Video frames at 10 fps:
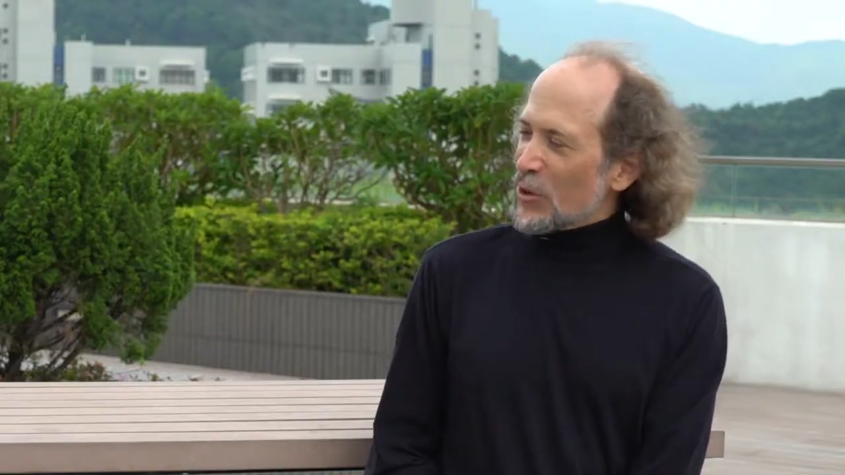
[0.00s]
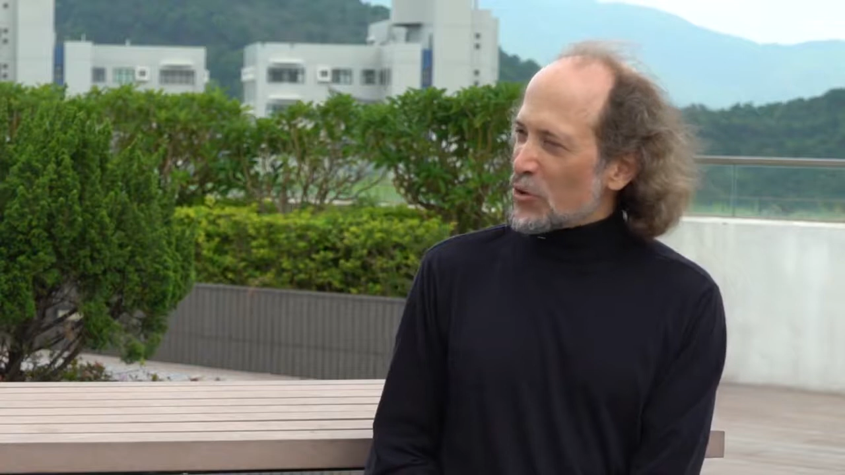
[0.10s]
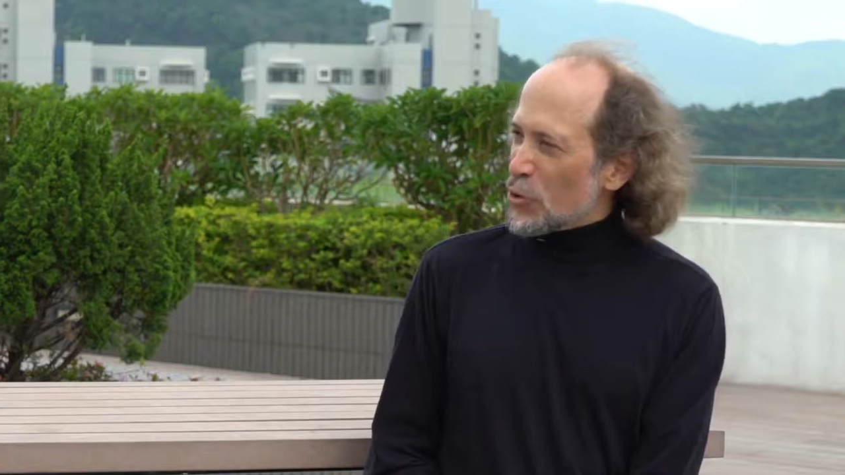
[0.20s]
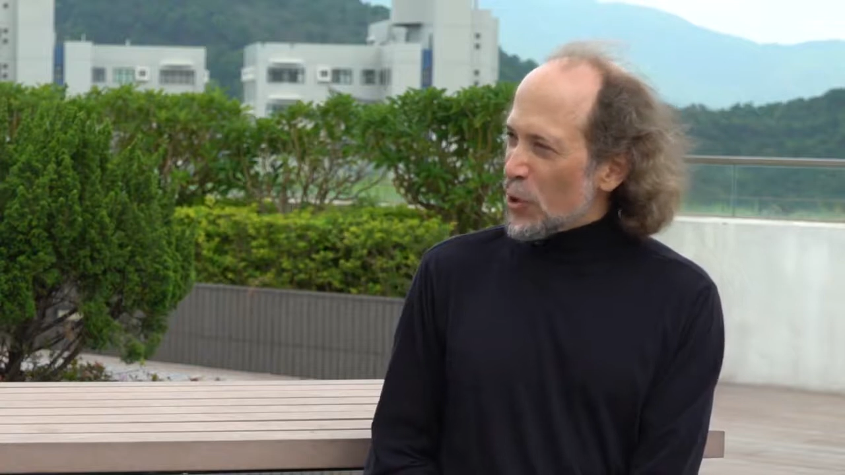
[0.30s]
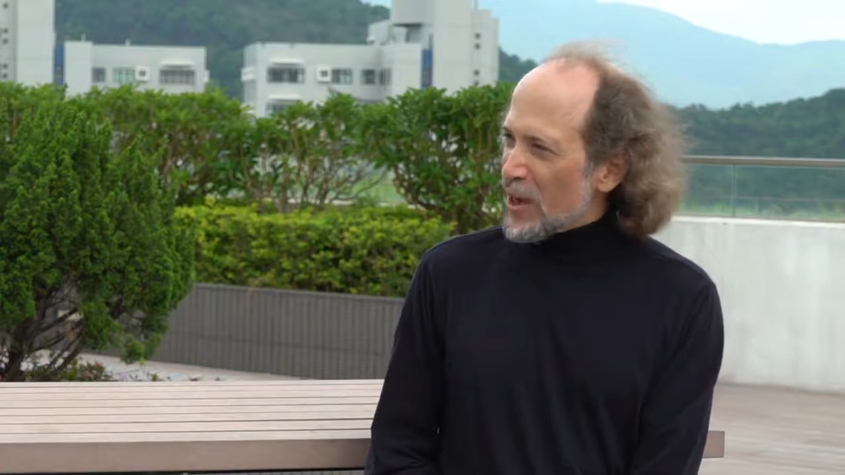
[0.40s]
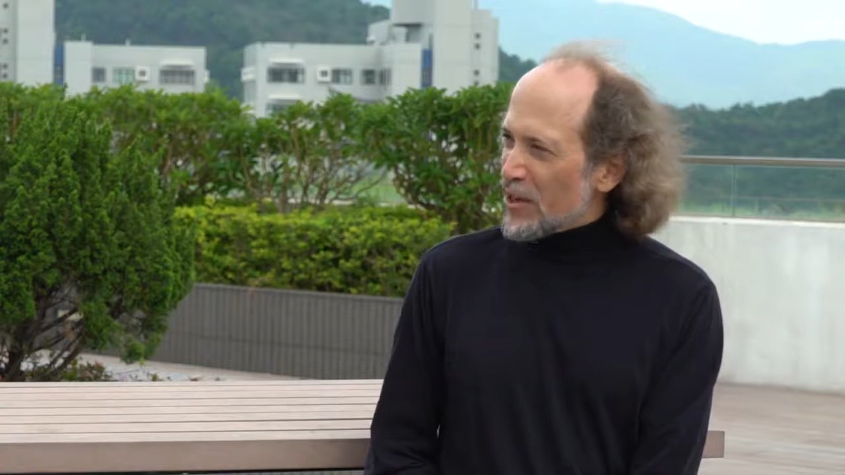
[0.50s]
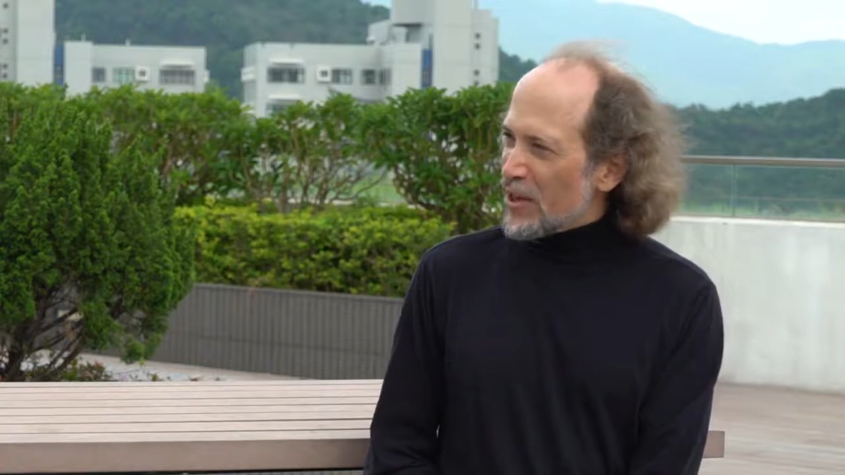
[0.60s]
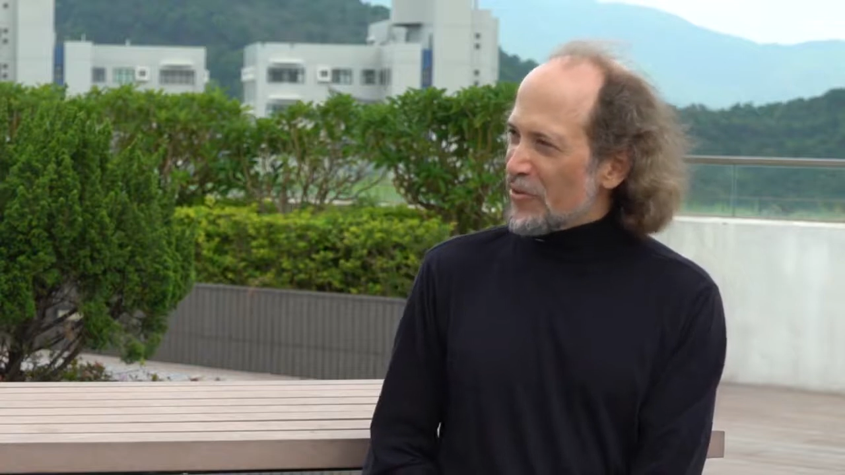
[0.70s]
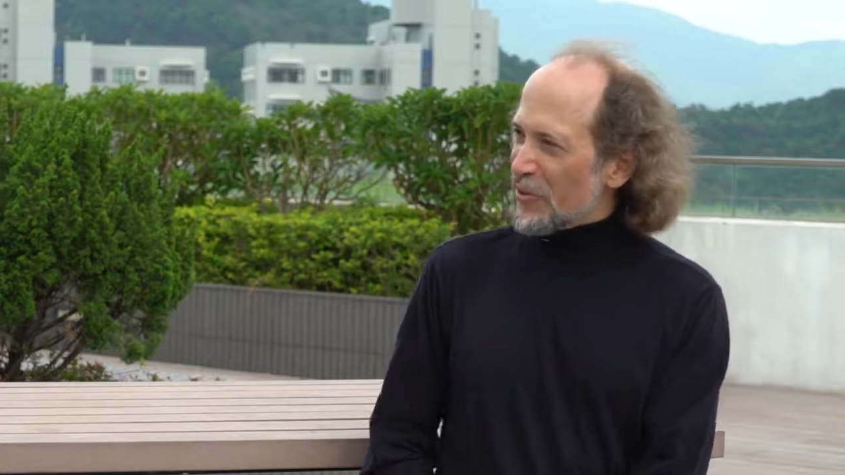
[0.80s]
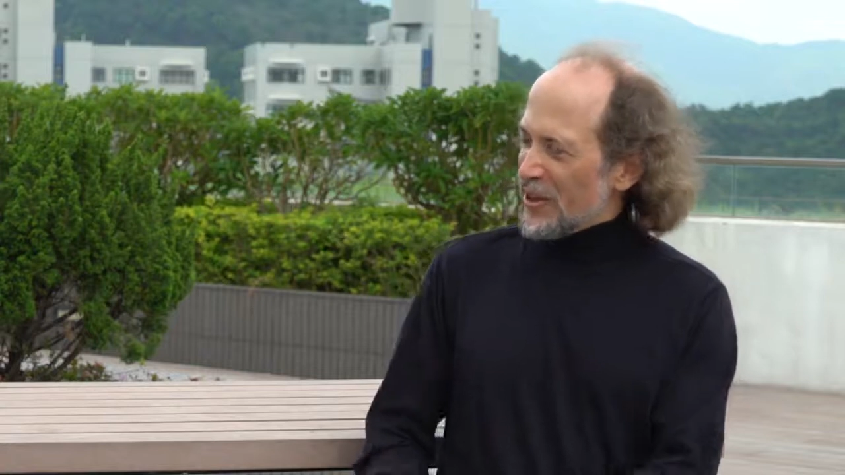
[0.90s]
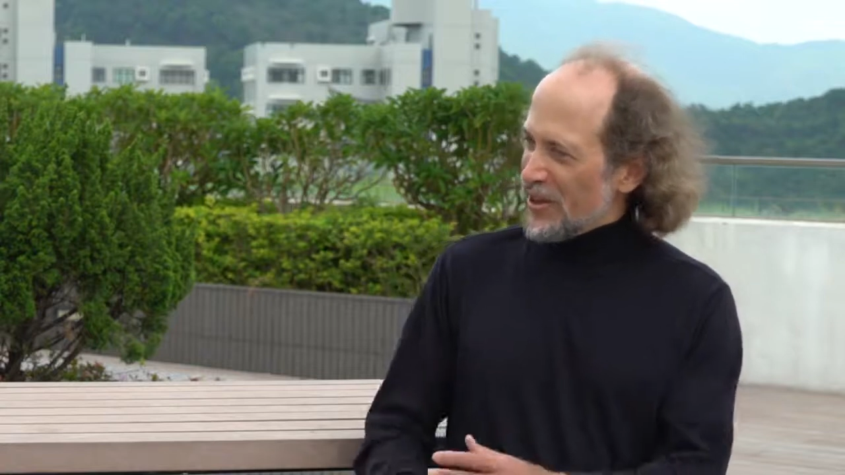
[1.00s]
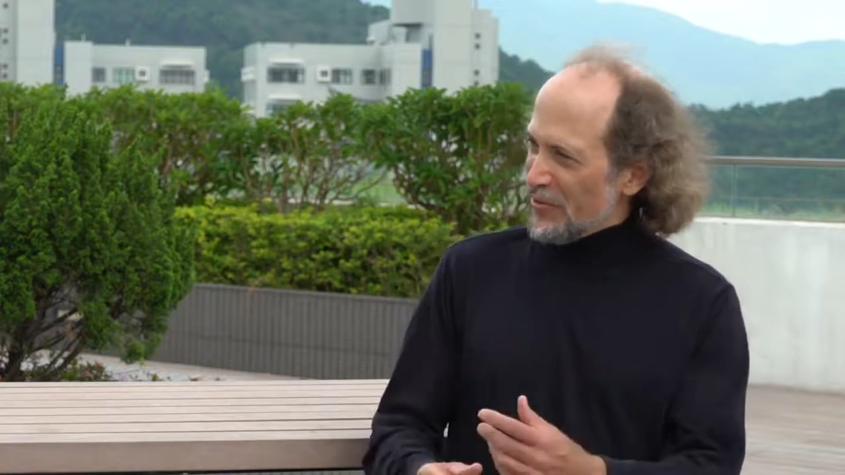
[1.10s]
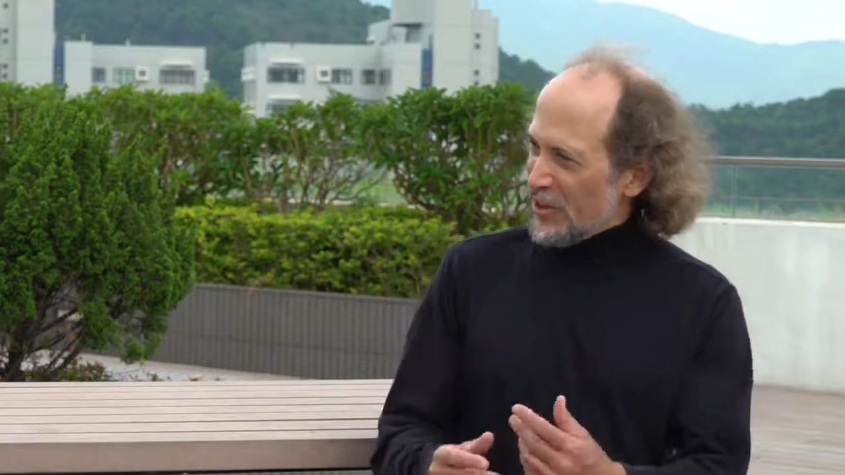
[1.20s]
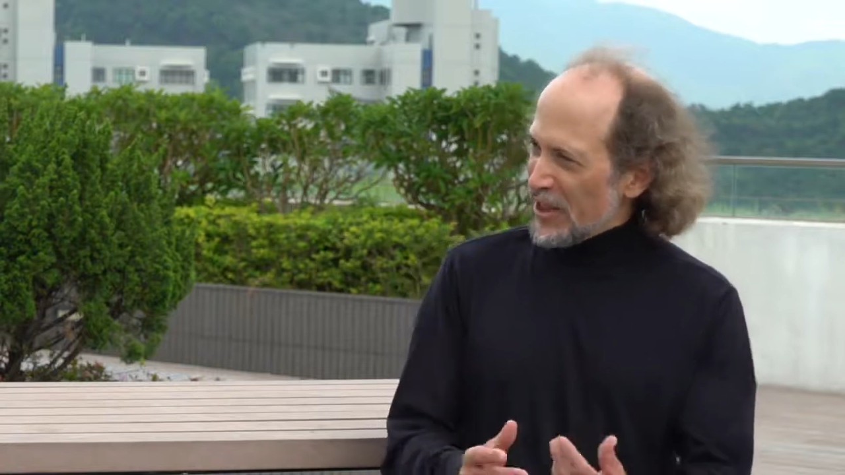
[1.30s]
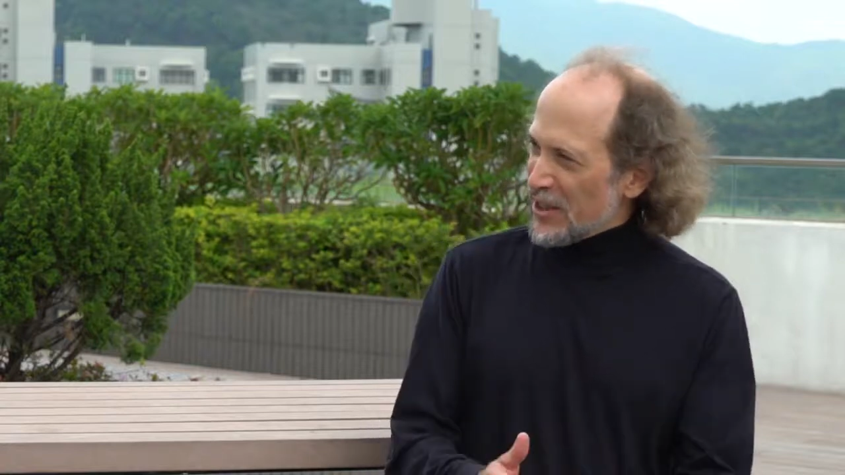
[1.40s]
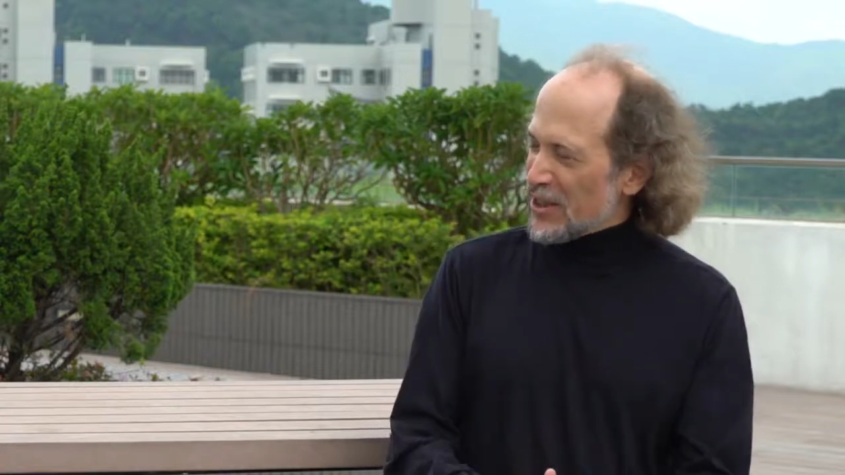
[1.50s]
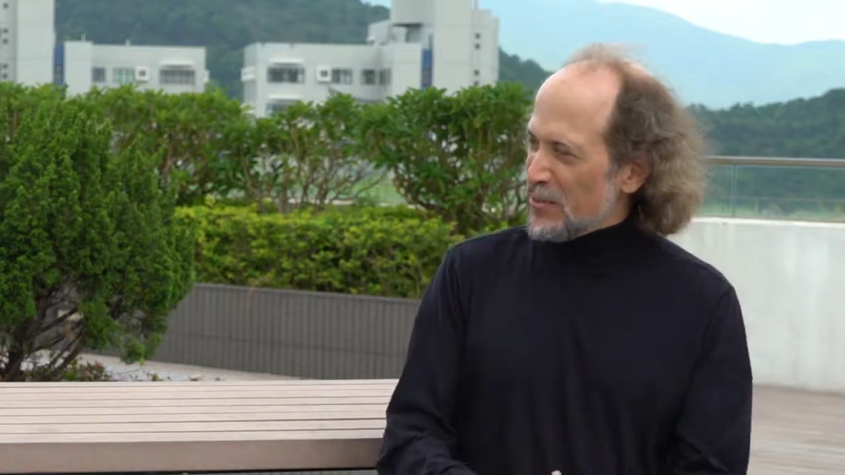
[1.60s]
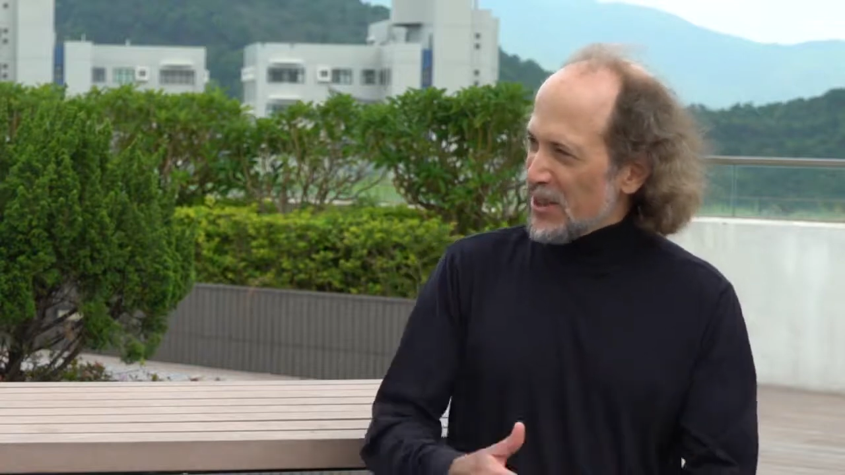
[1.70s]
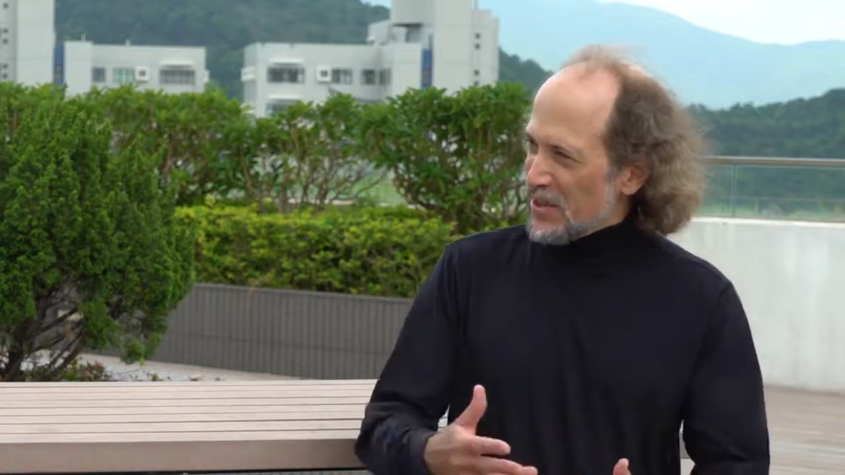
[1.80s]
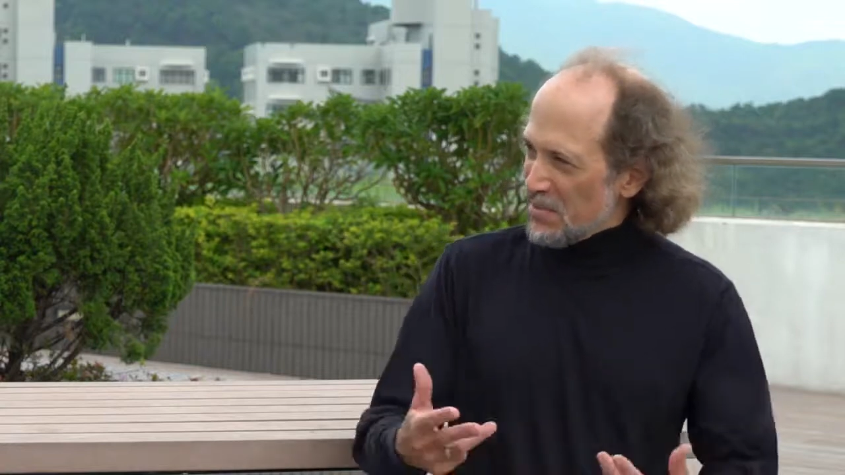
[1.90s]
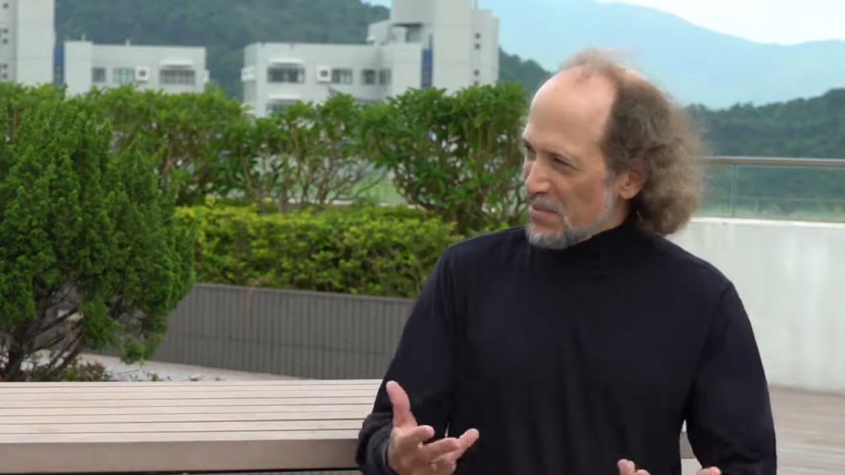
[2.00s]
it grew out of a very intimate